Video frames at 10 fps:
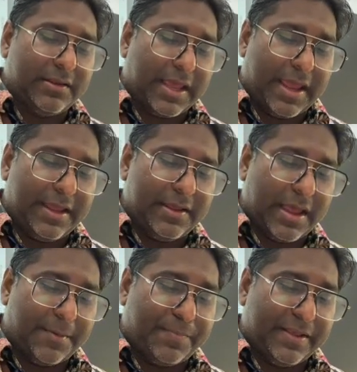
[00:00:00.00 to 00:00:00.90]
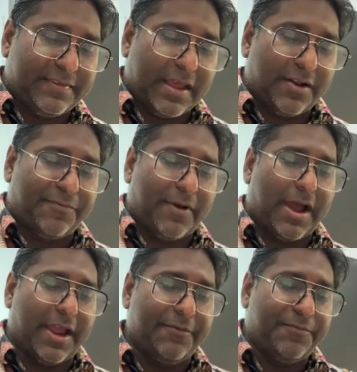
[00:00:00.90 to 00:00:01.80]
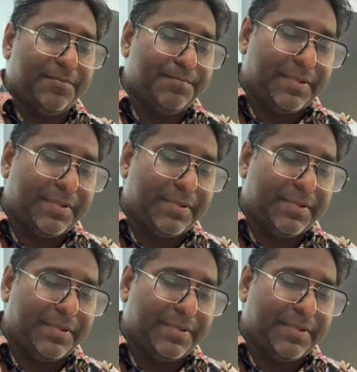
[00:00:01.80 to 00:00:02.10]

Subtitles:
okay, and PCl5.